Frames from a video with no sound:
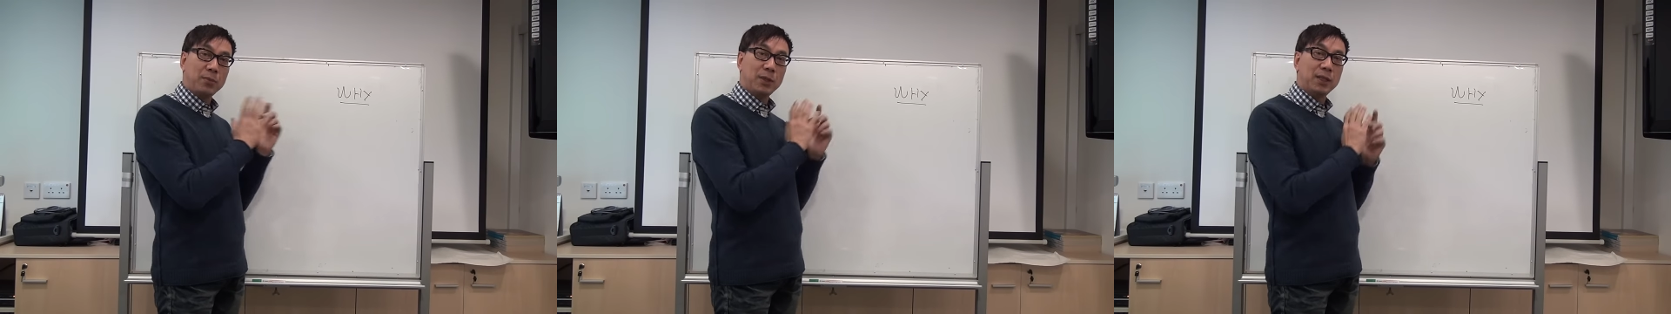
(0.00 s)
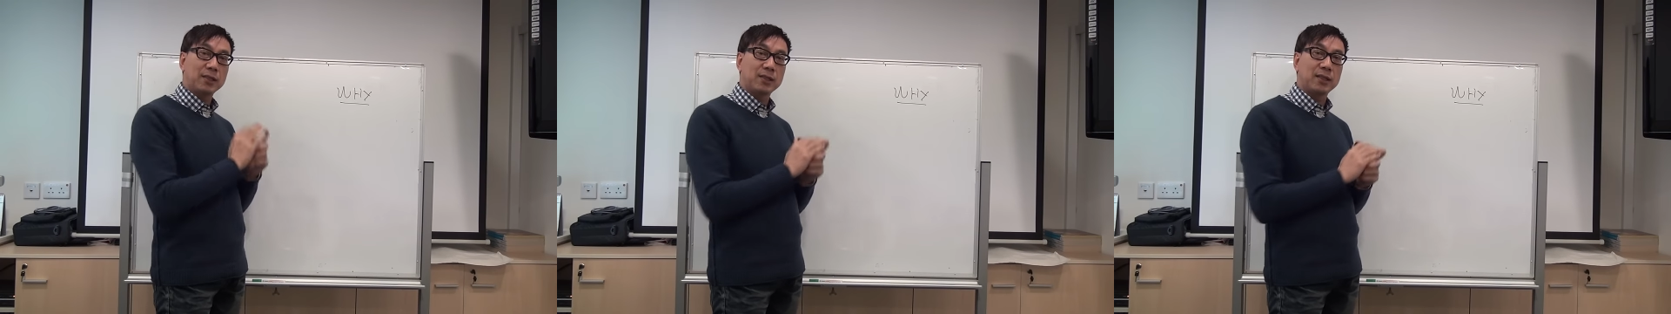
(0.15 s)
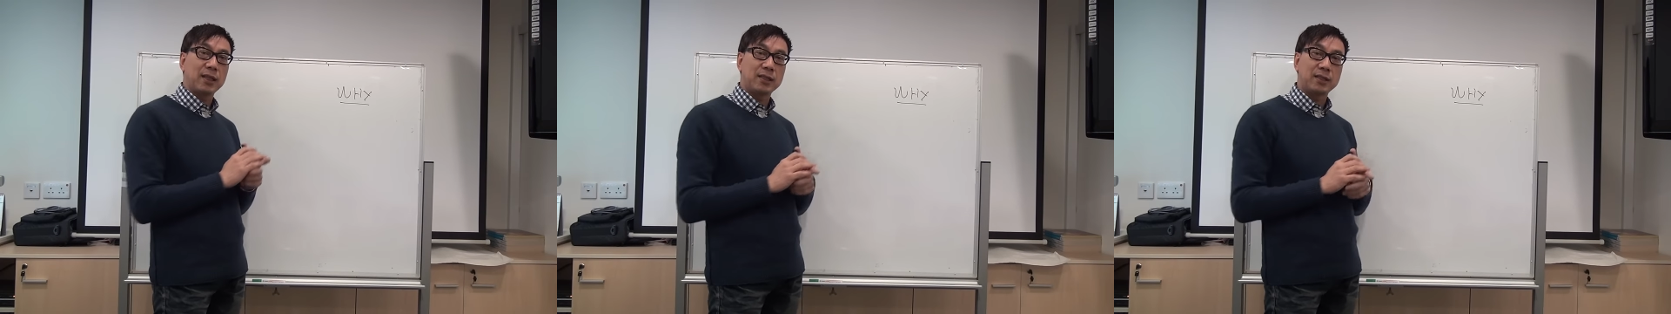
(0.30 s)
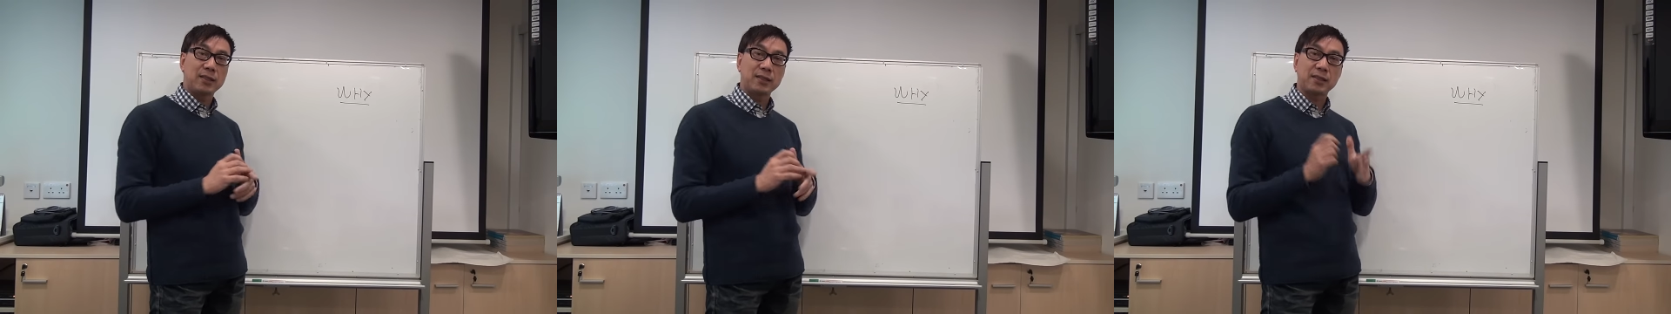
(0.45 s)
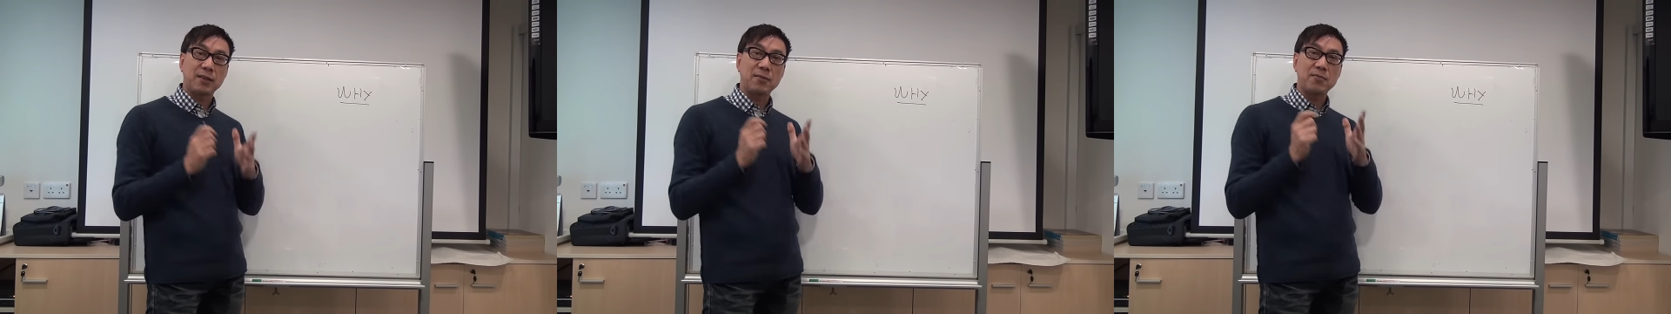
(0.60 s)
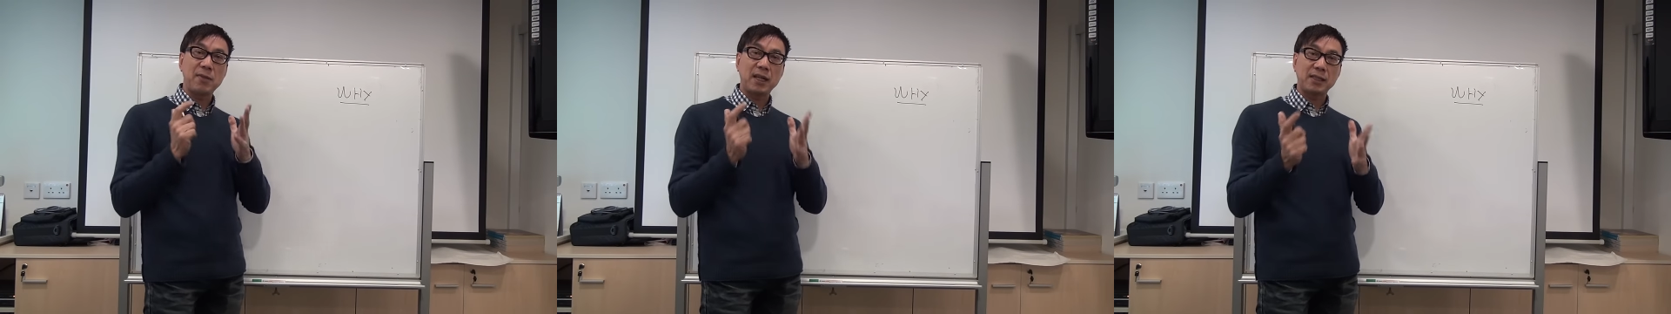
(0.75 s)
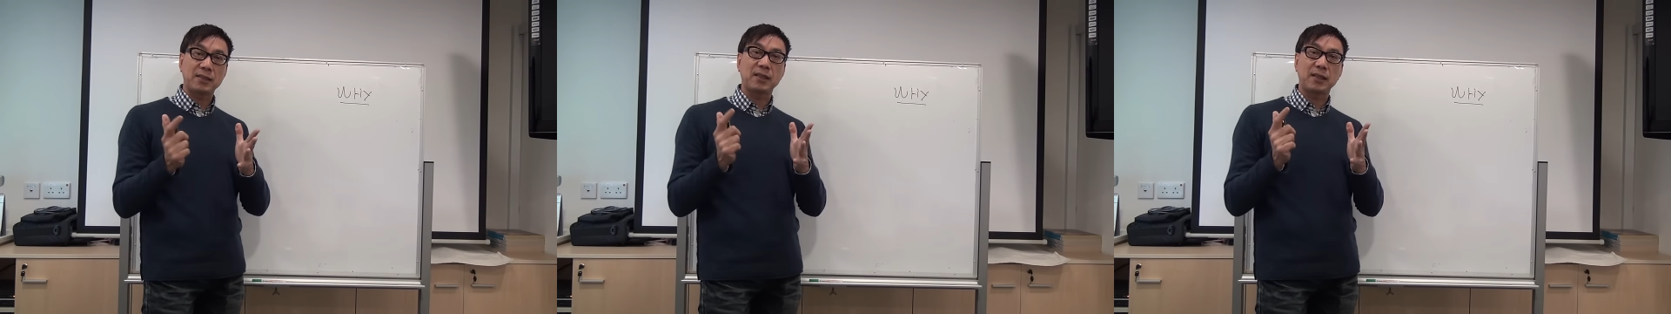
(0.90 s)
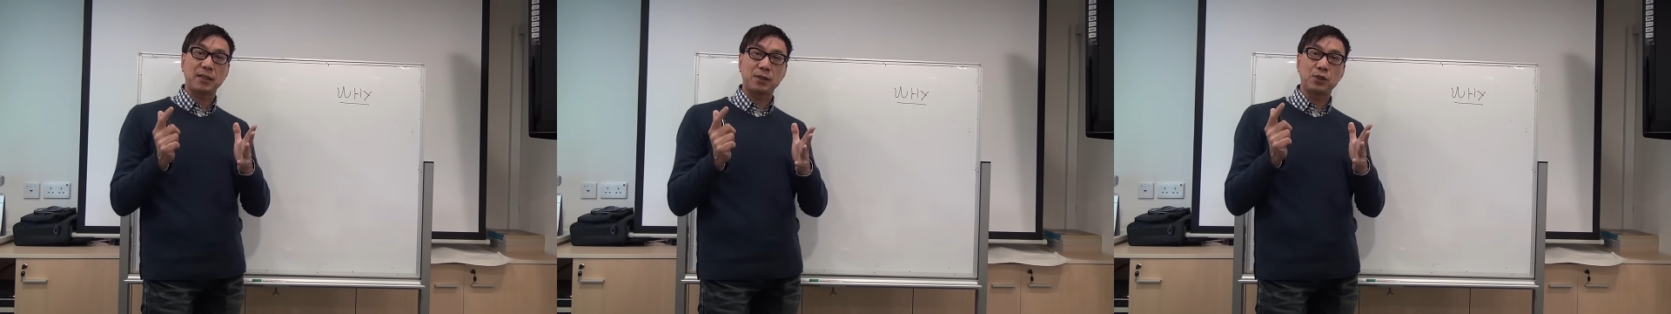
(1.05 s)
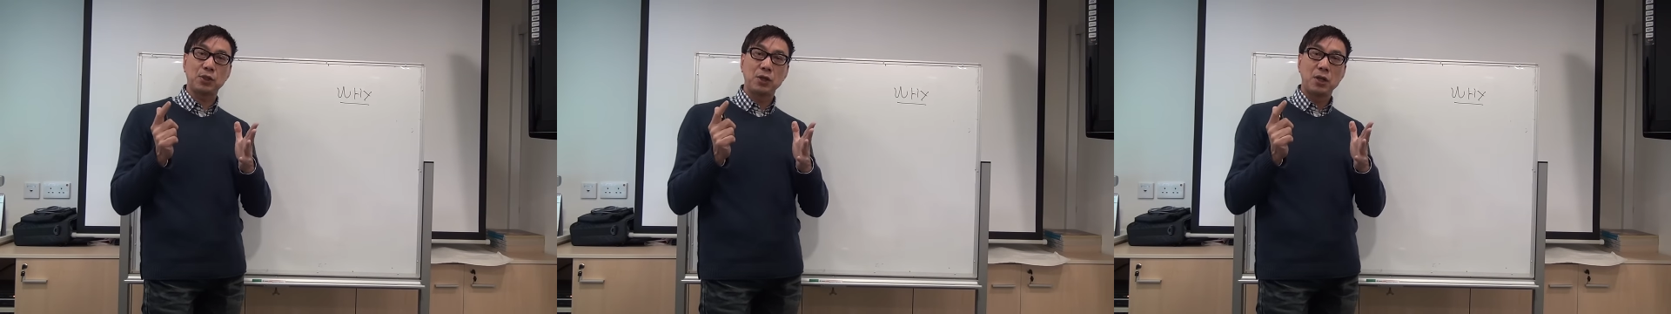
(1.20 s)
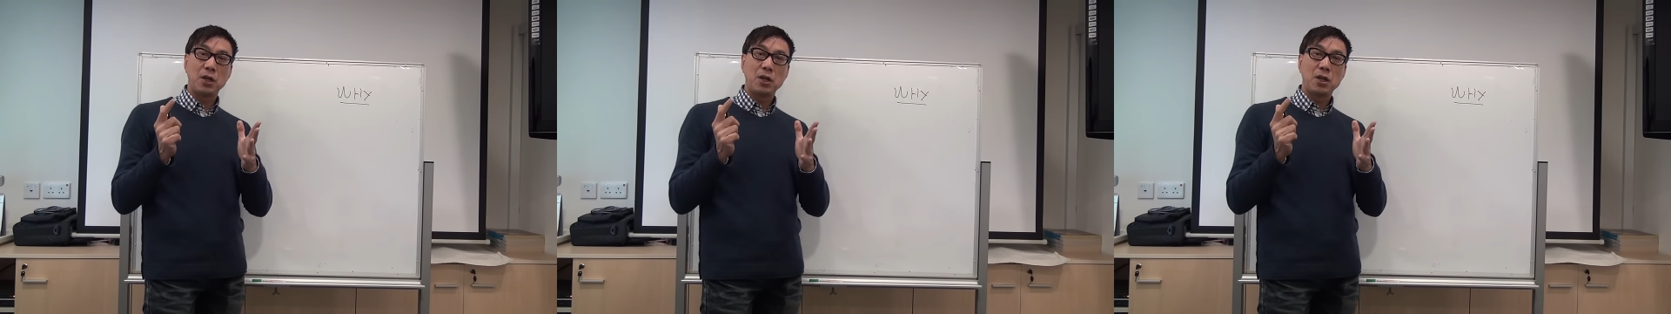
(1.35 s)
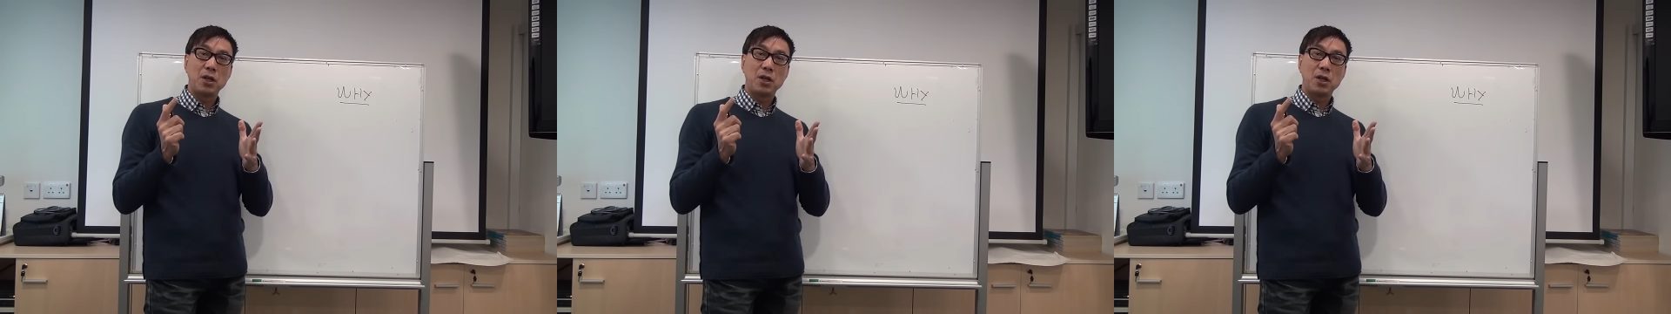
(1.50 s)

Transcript: means that is the message